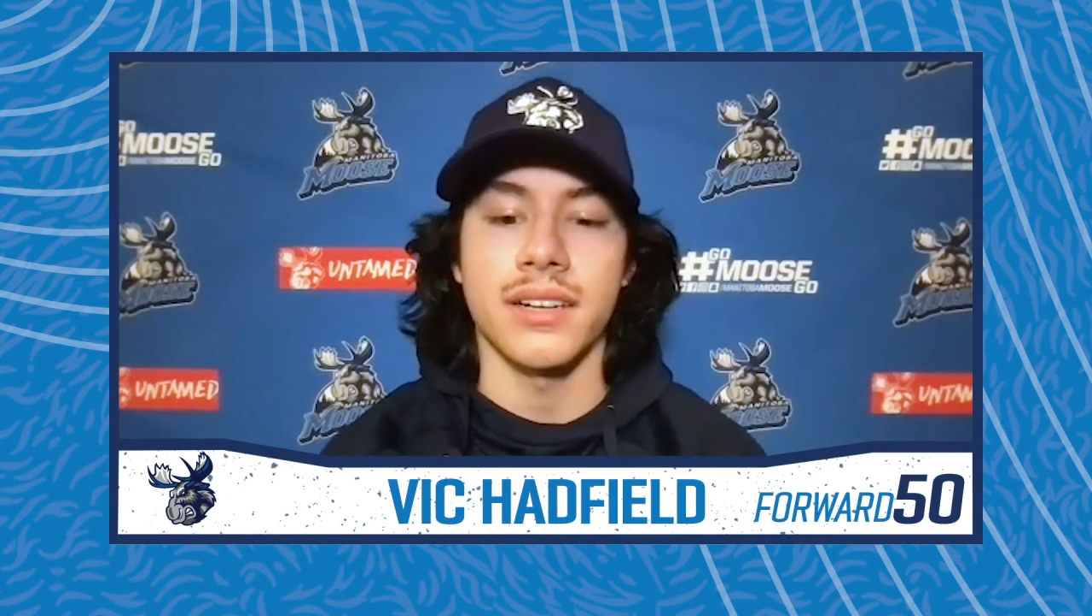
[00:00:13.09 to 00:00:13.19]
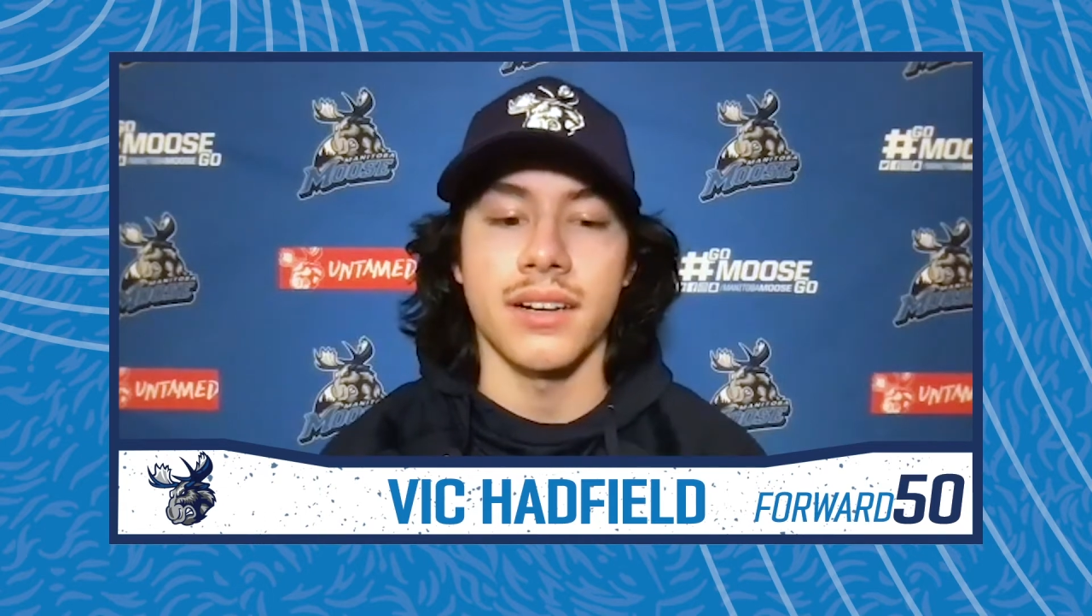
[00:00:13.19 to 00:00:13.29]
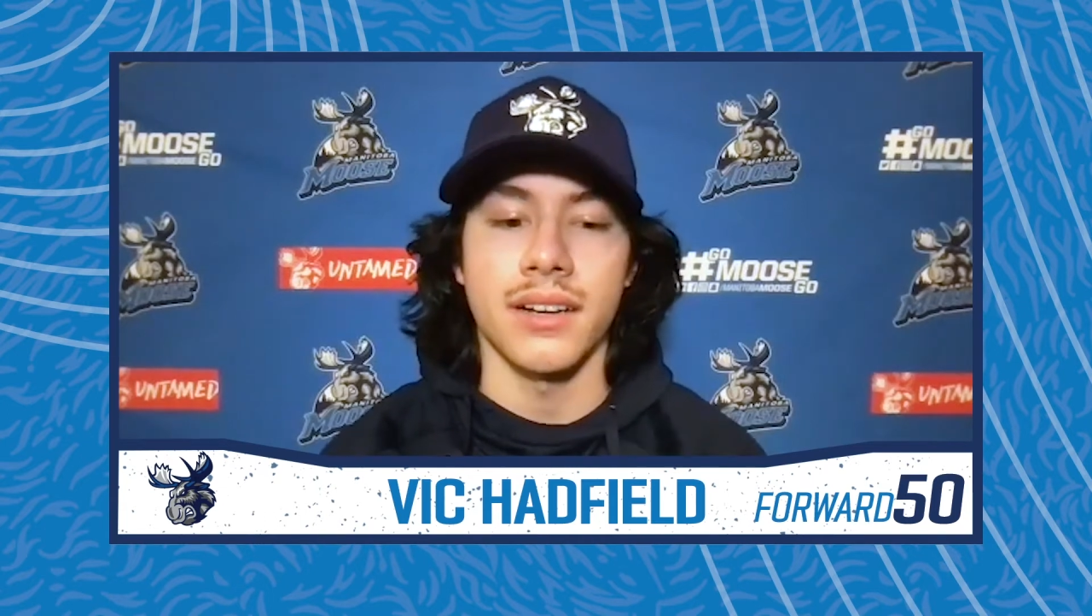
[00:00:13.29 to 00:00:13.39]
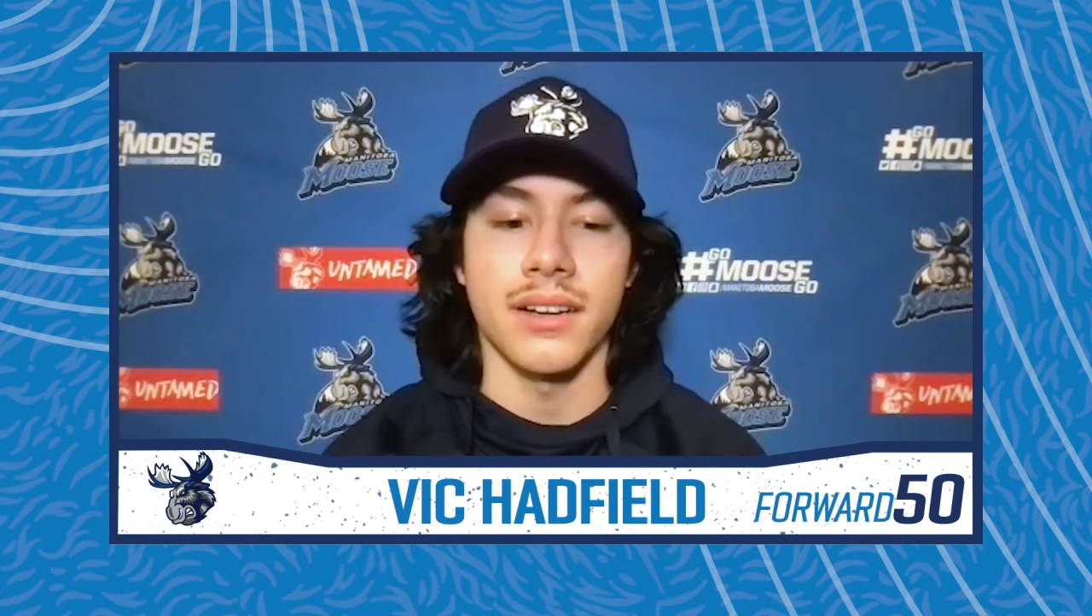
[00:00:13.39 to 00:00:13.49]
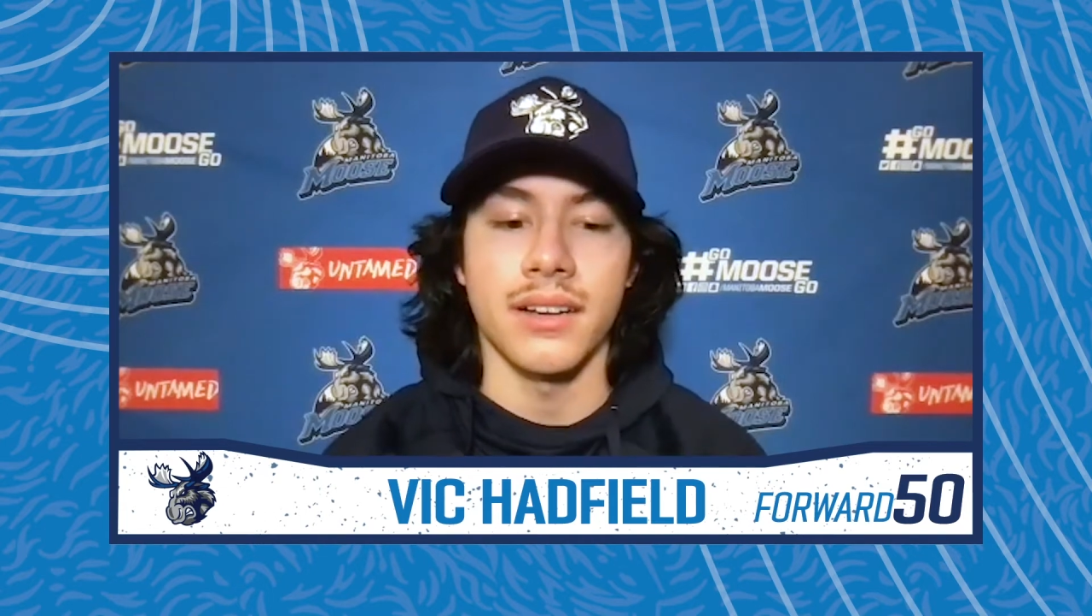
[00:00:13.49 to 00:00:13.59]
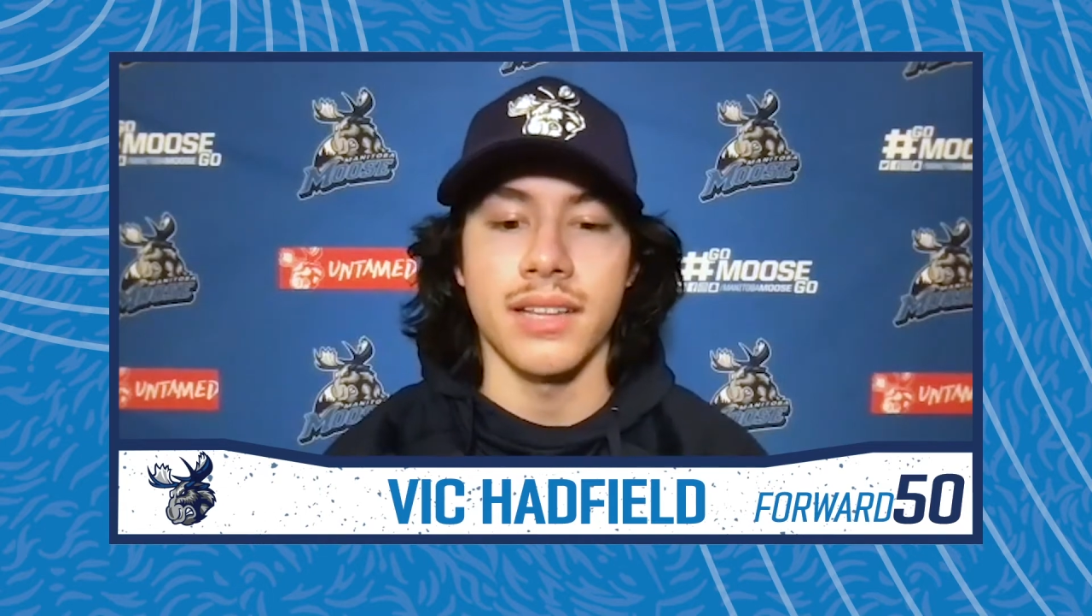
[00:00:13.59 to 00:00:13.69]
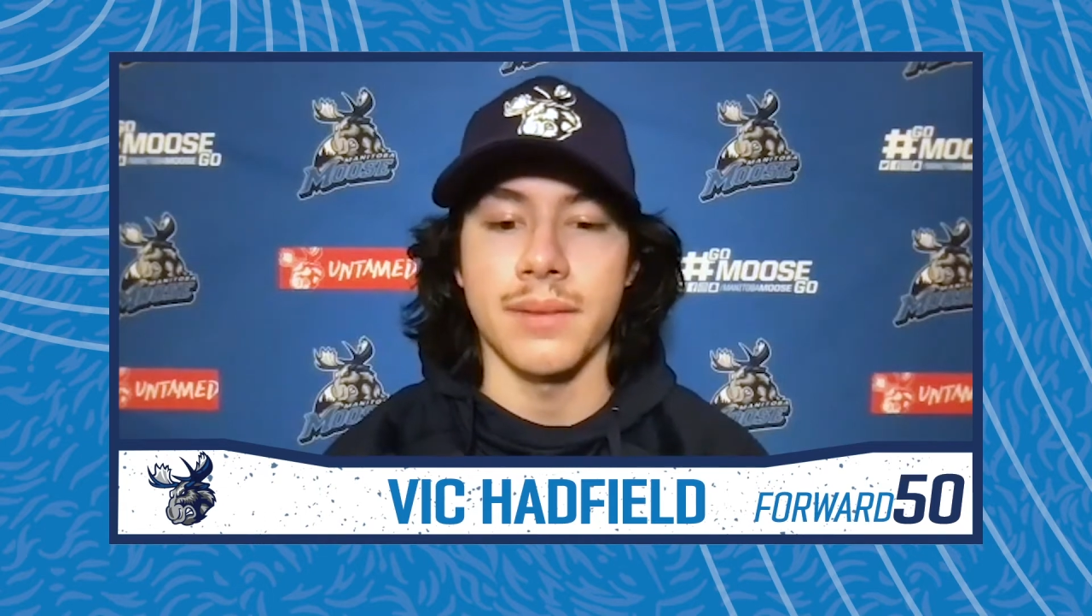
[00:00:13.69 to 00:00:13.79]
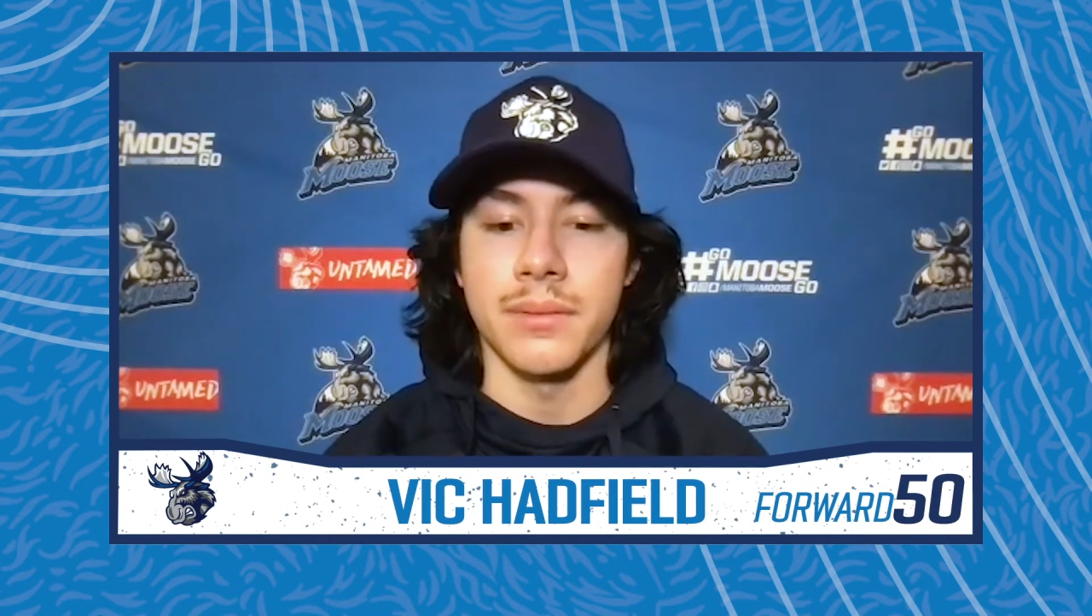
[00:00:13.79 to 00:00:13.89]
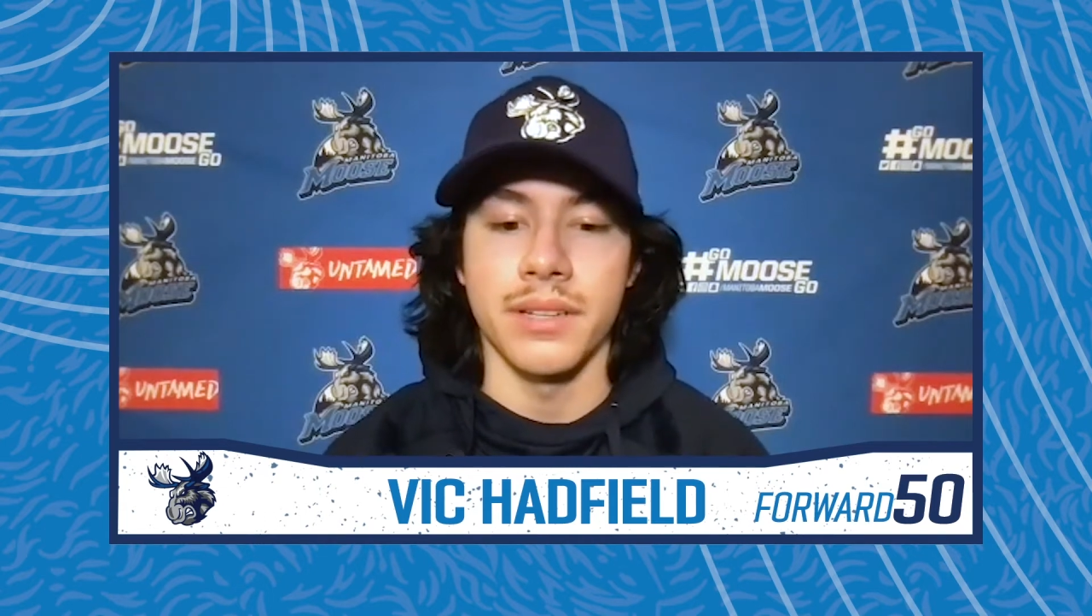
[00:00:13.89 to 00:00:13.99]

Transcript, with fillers: Uh, they've been